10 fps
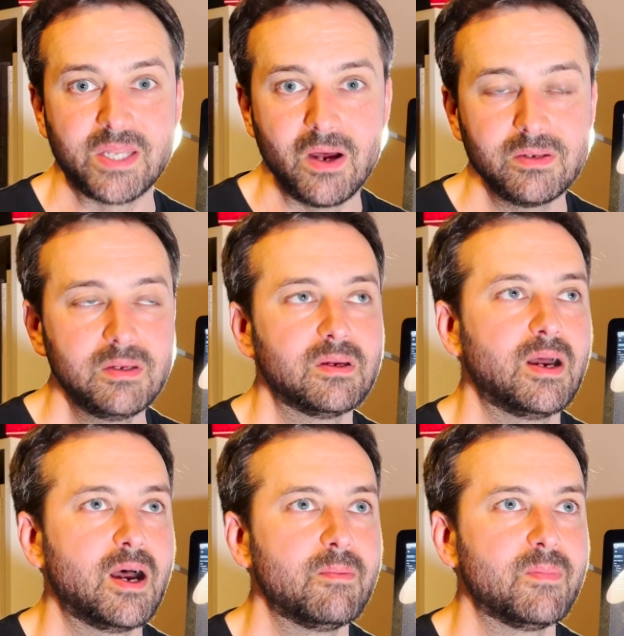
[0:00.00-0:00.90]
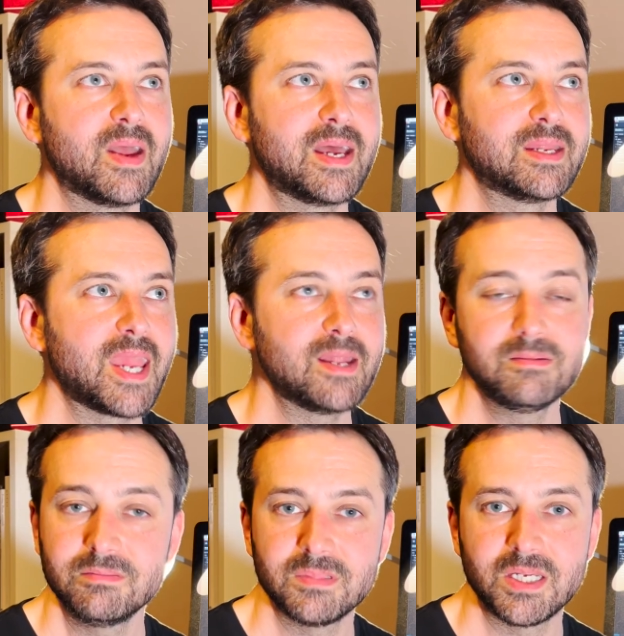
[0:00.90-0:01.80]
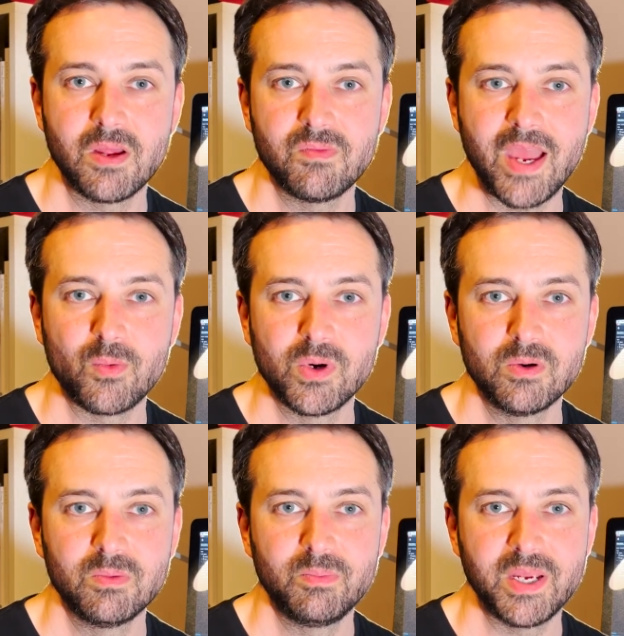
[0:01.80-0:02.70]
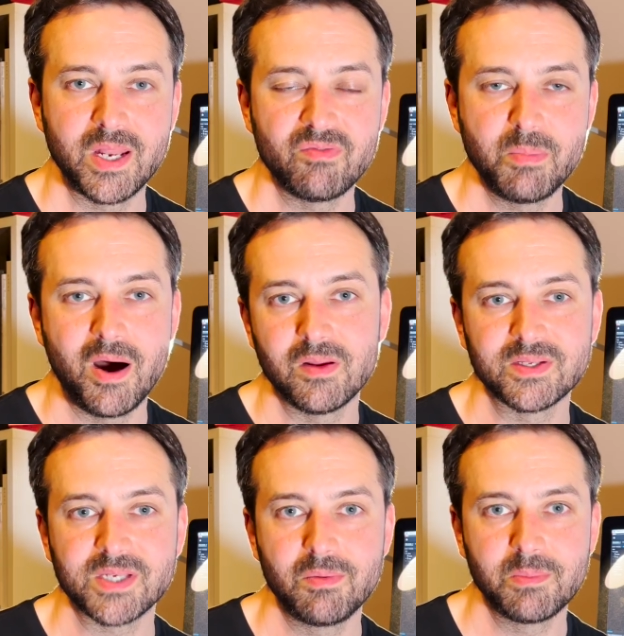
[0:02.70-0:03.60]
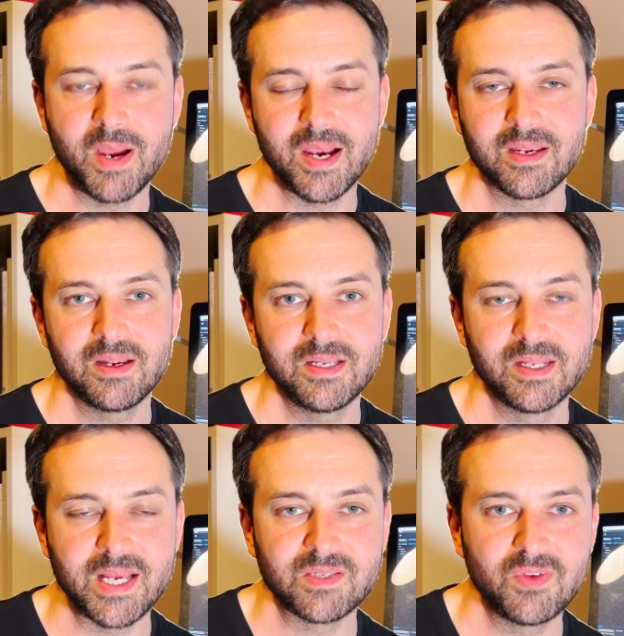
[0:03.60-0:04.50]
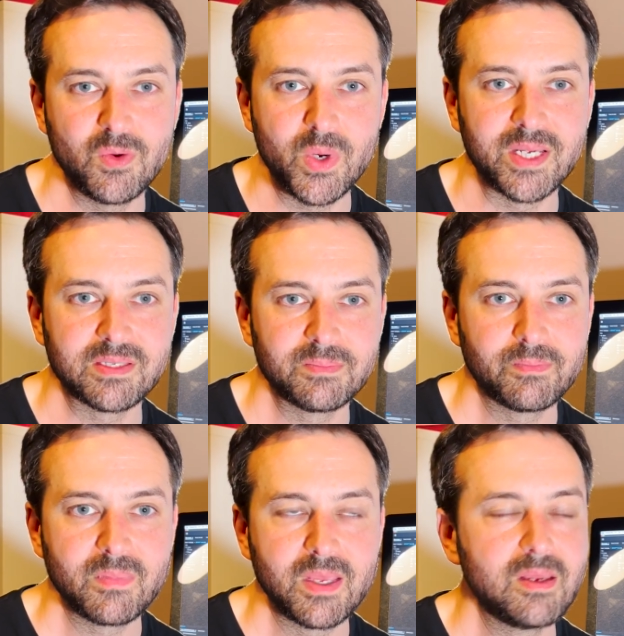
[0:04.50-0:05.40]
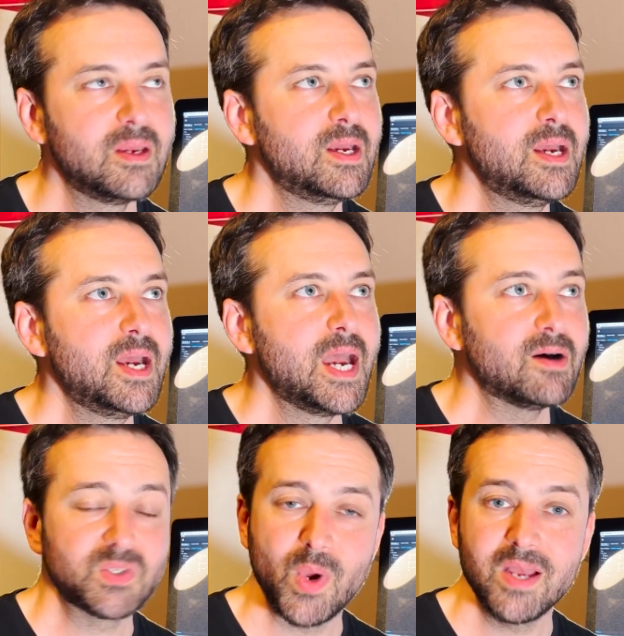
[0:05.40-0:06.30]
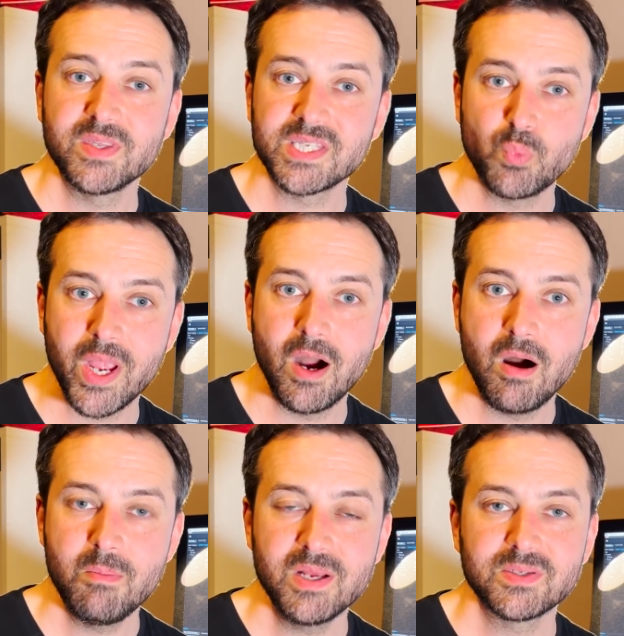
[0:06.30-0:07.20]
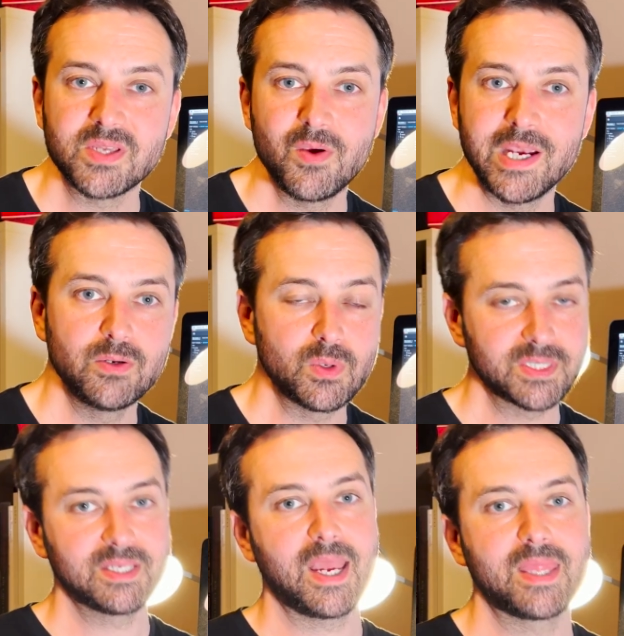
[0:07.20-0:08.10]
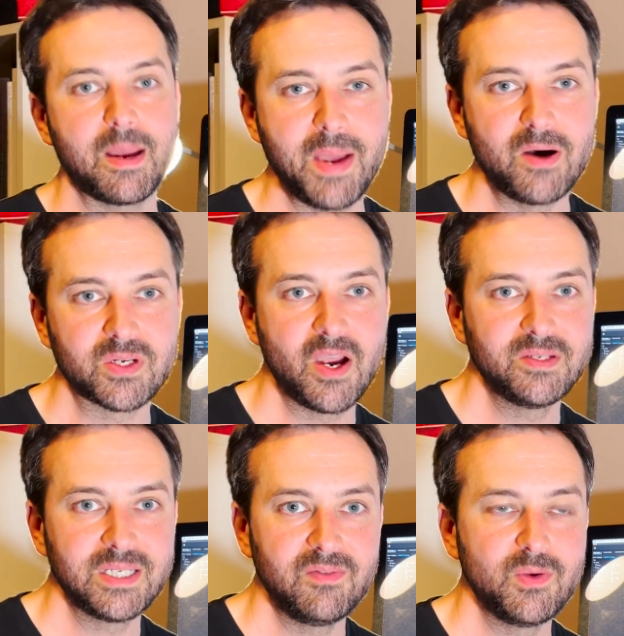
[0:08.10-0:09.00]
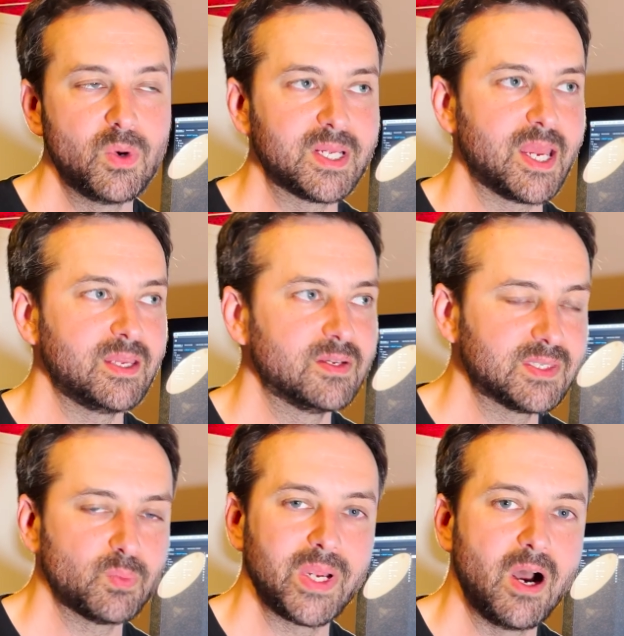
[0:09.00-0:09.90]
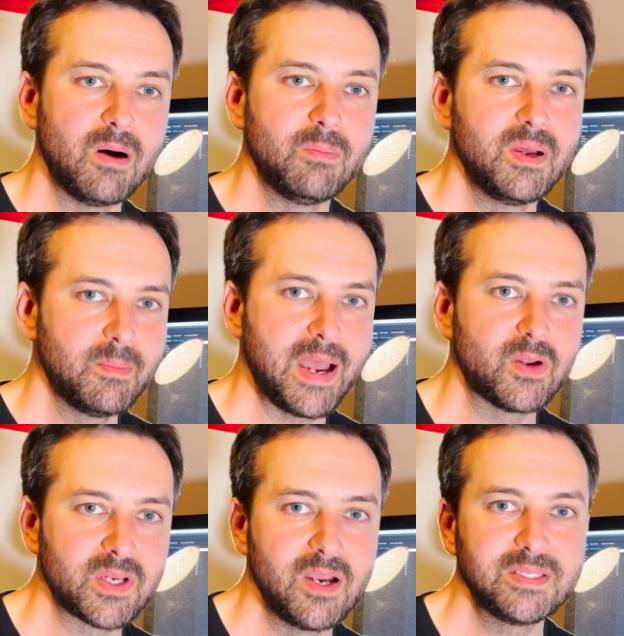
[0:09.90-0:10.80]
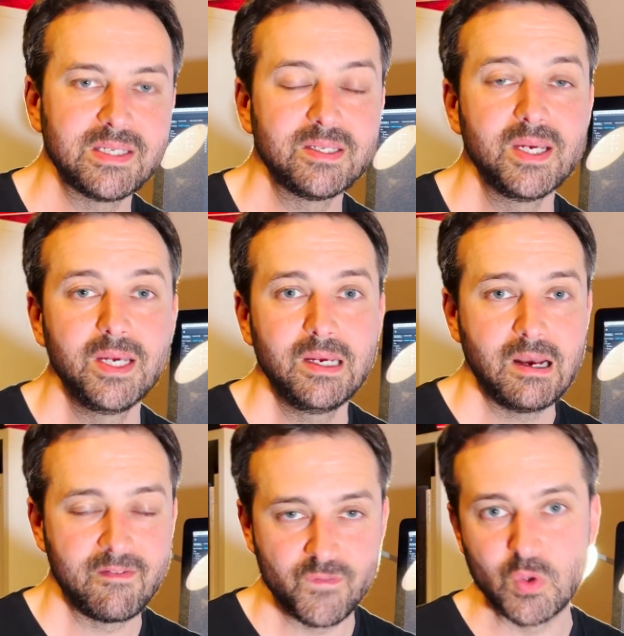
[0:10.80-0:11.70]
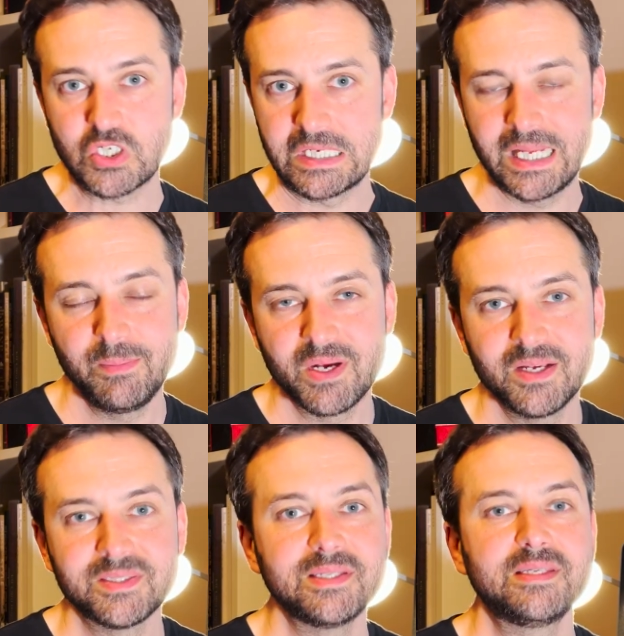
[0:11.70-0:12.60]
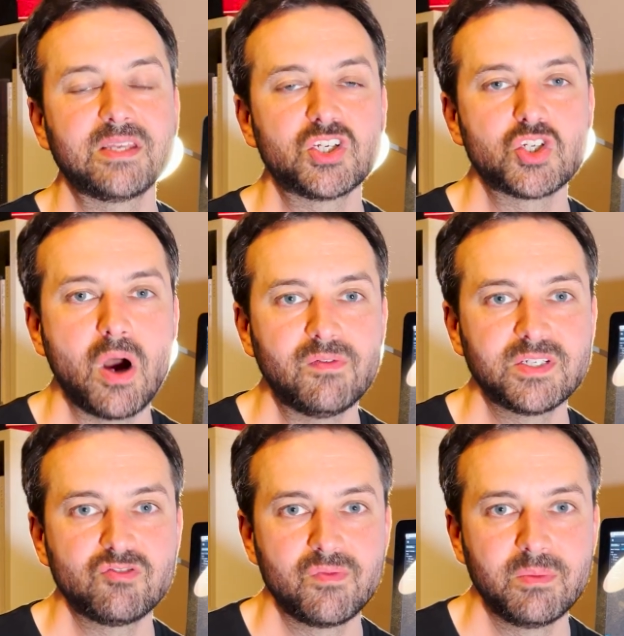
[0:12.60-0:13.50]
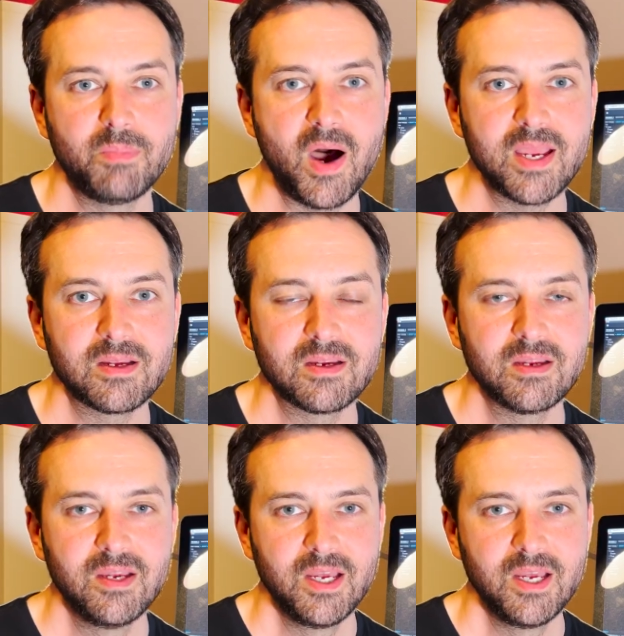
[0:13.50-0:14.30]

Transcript: done. And again, you know, that will be another part that's coming back in the next few weeks. Elsewhere, the swing arm. So in order to get that powder coated, if you want to get your swing arm powder coated, unfortunately, because this is a shaft driven bike,